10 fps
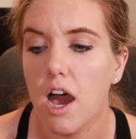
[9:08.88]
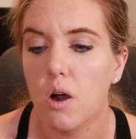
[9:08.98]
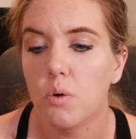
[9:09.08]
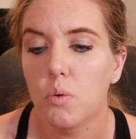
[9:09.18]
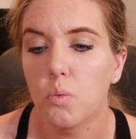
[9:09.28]

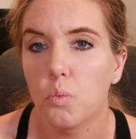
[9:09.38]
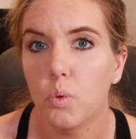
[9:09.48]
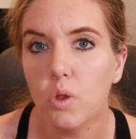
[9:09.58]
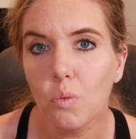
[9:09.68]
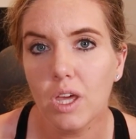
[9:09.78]
Now,
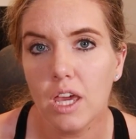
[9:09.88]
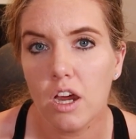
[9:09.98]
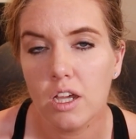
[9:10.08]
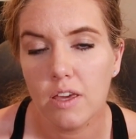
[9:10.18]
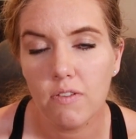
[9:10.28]
when we
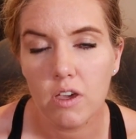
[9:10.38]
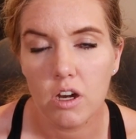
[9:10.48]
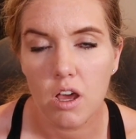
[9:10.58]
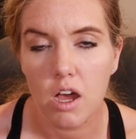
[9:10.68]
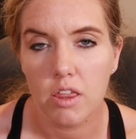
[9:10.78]
are giving
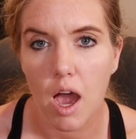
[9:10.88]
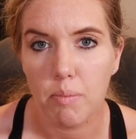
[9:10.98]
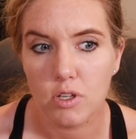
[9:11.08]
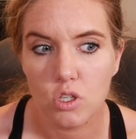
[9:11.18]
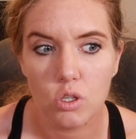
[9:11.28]
our dog the
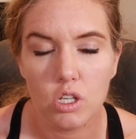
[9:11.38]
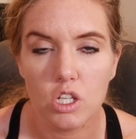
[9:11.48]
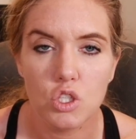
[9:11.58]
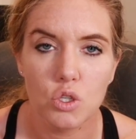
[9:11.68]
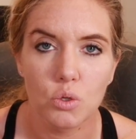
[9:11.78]

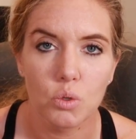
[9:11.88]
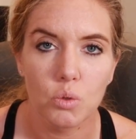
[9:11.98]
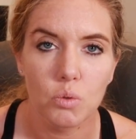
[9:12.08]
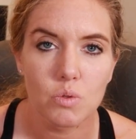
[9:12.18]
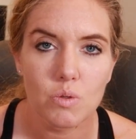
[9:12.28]
opportunity
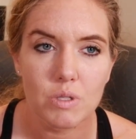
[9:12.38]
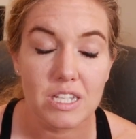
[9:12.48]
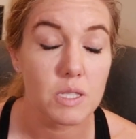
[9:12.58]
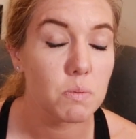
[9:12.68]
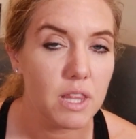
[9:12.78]
to
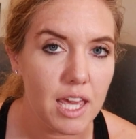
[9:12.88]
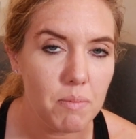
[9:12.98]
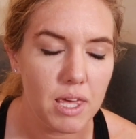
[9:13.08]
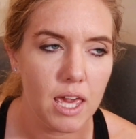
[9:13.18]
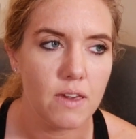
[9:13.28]

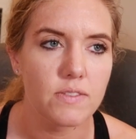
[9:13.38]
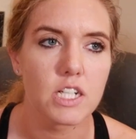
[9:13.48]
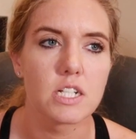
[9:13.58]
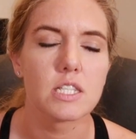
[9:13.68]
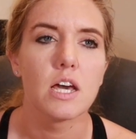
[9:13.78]
display
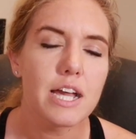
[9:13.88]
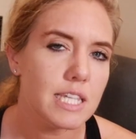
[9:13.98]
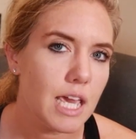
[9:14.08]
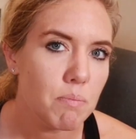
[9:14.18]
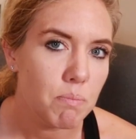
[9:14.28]
behaviors, I
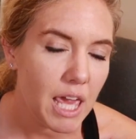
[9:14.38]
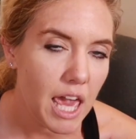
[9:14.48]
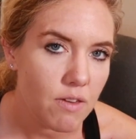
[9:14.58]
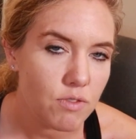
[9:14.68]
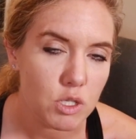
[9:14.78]
say
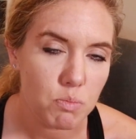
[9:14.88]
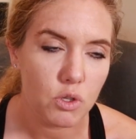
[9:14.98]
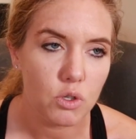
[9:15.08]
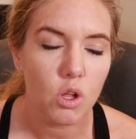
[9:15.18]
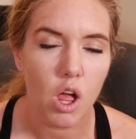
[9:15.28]
behaviors
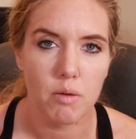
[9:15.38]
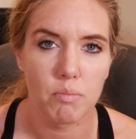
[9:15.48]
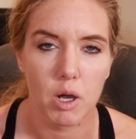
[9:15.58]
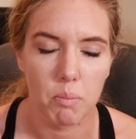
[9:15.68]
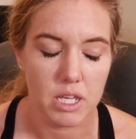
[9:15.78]
plural on
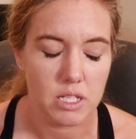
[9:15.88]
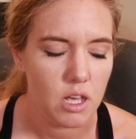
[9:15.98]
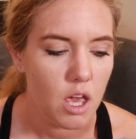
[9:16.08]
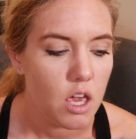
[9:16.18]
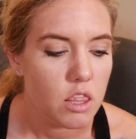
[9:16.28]

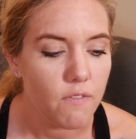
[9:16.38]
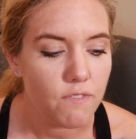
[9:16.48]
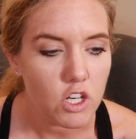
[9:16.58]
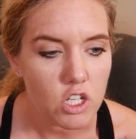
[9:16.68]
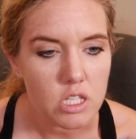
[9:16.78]
purpose. The
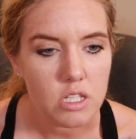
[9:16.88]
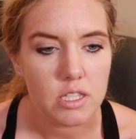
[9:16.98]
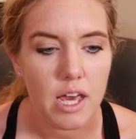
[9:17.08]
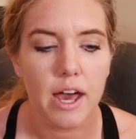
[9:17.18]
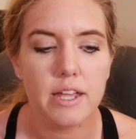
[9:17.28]
first is
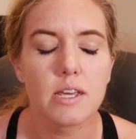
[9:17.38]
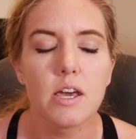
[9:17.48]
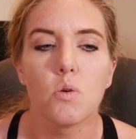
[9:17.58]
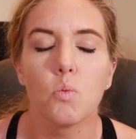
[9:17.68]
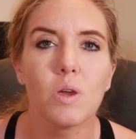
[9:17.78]
that
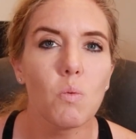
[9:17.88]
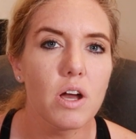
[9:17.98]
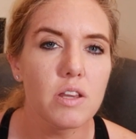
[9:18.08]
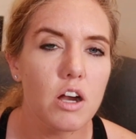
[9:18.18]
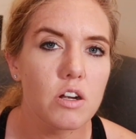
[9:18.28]
we
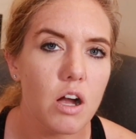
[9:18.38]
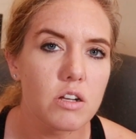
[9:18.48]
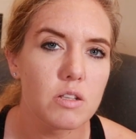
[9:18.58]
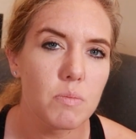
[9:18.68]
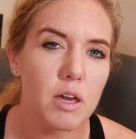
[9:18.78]
want our
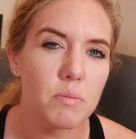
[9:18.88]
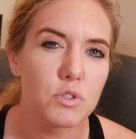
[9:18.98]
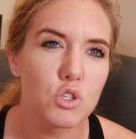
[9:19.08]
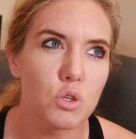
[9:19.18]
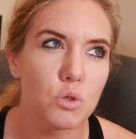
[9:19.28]
dogs to be
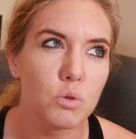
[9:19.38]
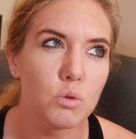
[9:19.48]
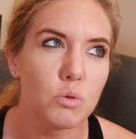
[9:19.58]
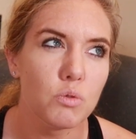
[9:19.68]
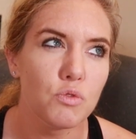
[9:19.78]
able
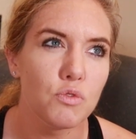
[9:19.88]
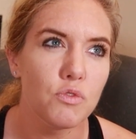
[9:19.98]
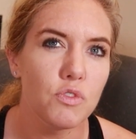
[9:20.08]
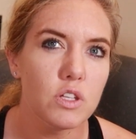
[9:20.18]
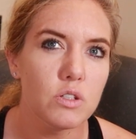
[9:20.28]
to
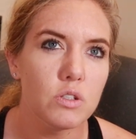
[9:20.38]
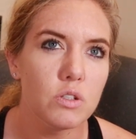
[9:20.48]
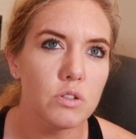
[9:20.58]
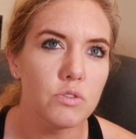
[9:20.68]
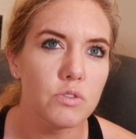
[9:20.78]

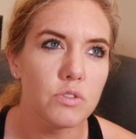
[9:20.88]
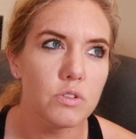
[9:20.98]
feel